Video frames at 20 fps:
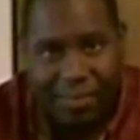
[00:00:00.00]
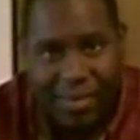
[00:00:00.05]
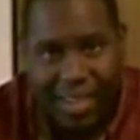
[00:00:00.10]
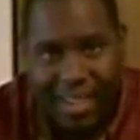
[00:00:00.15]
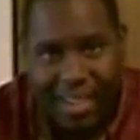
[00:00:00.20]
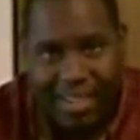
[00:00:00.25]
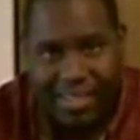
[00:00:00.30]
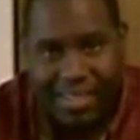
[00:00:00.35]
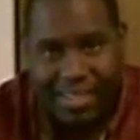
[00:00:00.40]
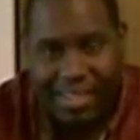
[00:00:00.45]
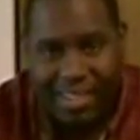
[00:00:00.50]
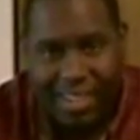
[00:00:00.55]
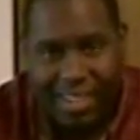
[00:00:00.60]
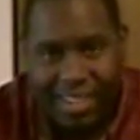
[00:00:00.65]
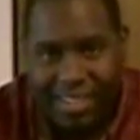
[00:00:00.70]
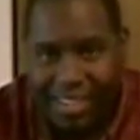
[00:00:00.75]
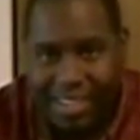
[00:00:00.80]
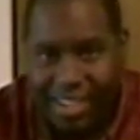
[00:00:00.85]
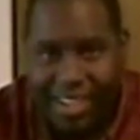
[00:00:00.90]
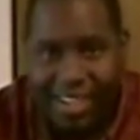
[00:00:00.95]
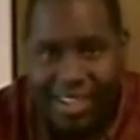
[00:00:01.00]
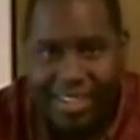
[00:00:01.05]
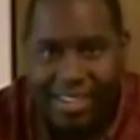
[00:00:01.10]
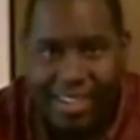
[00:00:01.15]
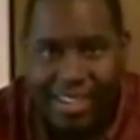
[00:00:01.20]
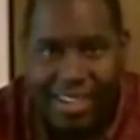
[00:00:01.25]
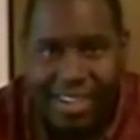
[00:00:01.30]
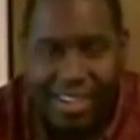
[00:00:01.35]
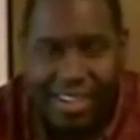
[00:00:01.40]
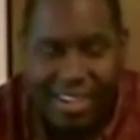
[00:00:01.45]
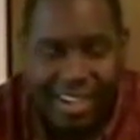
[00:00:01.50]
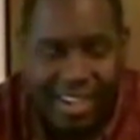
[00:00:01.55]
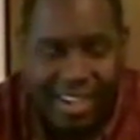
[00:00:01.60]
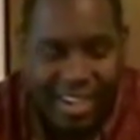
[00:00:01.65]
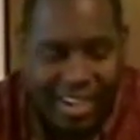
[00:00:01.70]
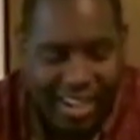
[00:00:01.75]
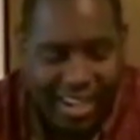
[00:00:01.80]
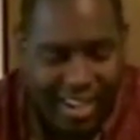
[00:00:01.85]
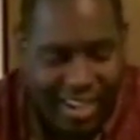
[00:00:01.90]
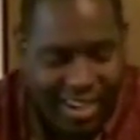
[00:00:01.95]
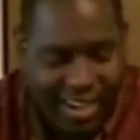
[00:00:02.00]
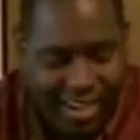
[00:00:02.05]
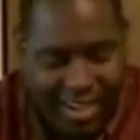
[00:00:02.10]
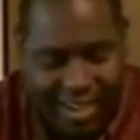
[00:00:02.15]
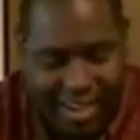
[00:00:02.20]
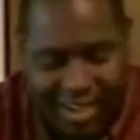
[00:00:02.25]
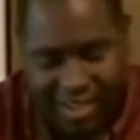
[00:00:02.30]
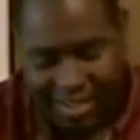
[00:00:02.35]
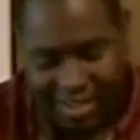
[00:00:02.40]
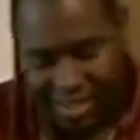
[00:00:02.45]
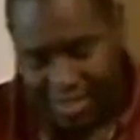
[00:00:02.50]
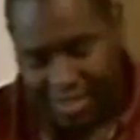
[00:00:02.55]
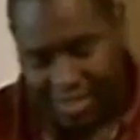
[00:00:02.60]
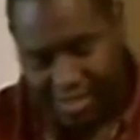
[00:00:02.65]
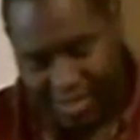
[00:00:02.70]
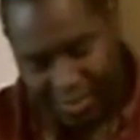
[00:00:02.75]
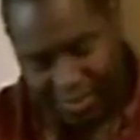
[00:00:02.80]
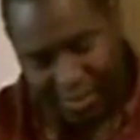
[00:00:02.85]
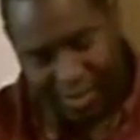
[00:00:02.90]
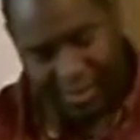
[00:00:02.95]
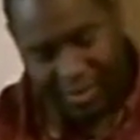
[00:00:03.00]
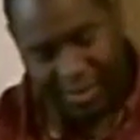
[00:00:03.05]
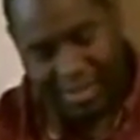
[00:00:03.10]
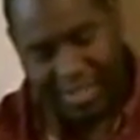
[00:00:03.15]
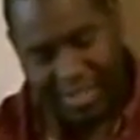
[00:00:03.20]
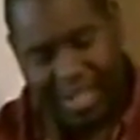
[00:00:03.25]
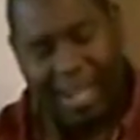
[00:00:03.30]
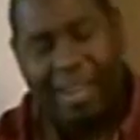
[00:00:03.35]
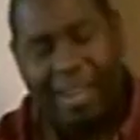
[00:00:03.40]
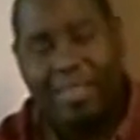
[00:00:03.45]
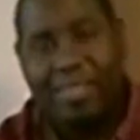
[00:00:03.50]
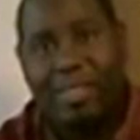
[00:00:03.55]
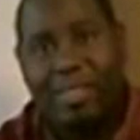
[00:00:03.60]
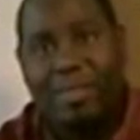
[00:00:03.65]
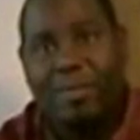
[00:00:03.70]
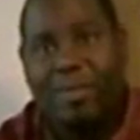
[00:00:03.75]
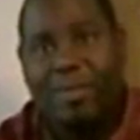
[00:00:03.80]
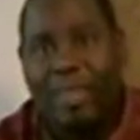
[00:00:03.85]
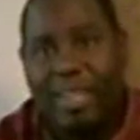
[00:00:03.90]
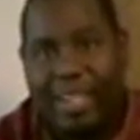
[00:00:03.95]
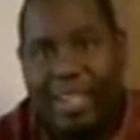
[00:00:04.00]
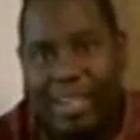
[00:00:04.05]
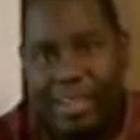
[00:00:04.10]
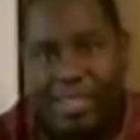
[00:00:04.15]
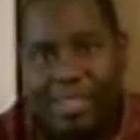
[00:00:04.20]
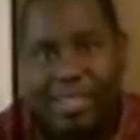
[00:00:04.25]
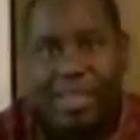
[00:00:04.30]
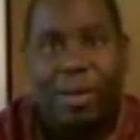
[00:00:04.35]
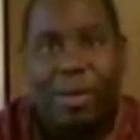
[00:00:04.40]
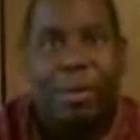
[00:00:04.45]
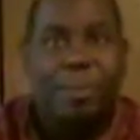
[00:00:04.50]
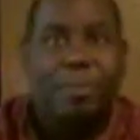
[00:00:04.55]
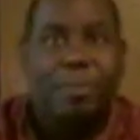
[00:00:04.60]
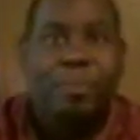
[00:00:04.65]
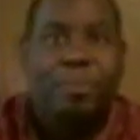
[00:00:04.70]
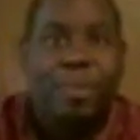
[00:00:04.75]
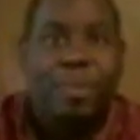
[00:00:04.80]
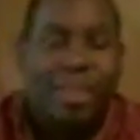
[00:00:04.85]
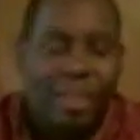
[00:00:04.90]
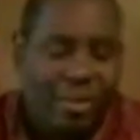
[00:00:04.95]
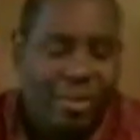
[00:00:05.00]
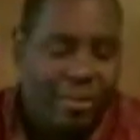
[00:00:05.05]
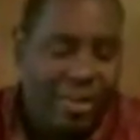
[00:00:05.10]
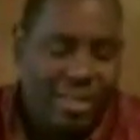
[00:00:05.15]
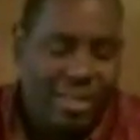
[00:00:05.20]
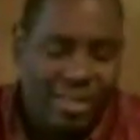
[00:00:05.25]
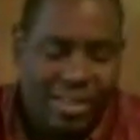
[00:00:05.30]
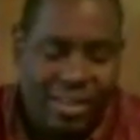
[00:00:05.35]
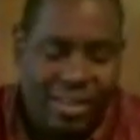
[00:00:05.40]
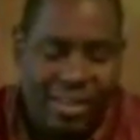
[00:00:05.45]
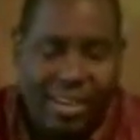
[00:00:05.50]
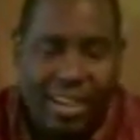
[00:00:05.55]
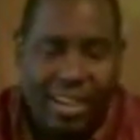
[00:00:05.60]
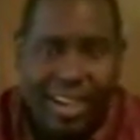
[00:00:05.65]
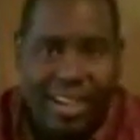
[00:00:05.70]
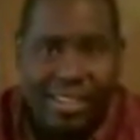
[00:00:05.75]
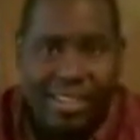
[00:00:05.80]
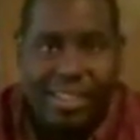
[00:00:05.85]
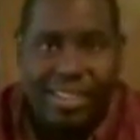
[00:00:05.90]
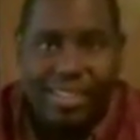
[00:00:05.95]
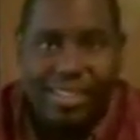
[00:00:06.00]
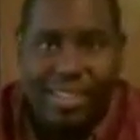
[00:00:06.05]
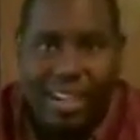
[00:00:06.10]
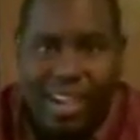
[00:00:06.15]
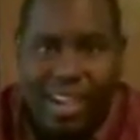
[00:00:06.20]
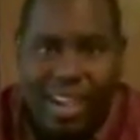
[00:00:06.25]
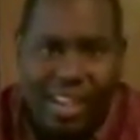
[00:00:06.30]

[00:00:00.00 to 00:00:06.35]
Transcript: It's easy, and this is pretty much a how-to video. So I wanted to show you guys this.